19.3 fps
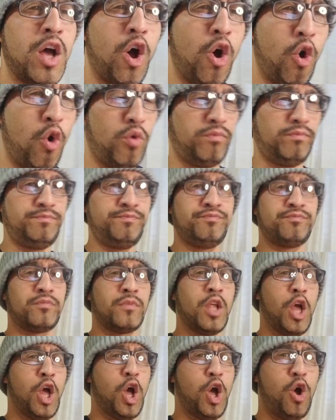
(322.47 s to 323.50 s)

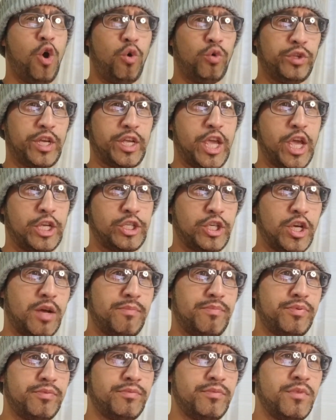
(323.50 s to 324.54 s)
hold, the ketchup.
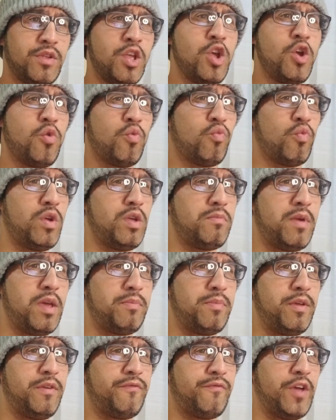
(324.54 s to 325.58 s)
We may
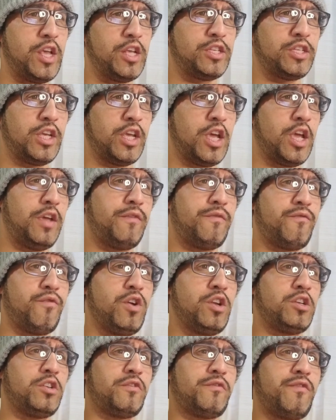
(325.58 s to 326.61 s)
be facing a
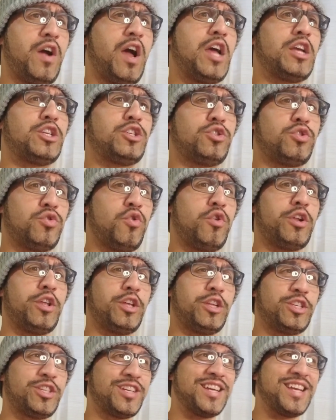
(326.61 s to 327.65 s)
french fry
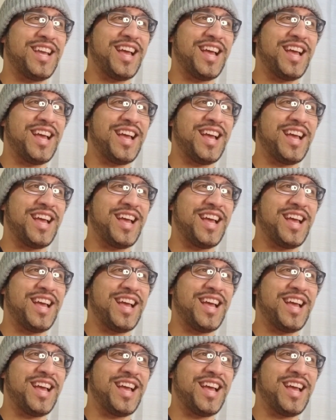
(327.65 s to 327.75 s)
shortage.